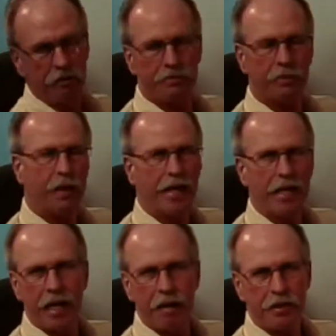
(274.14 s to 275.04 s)
for right
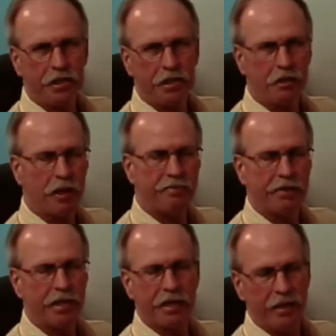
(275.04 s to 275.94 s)
now because quite
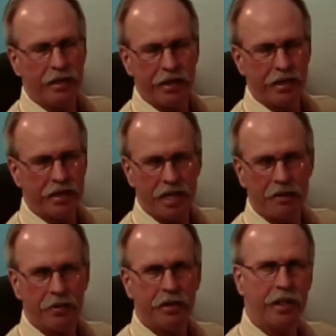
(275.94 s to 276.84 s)
frankly, it's not
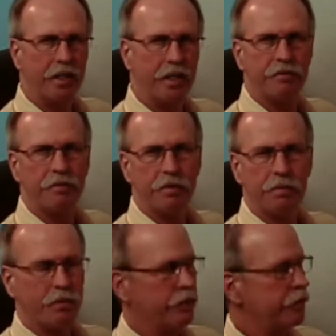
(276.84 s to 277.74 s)
really needed for the
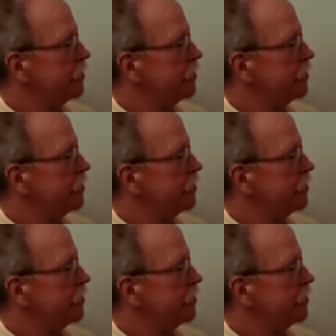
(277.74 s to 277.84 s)
proof,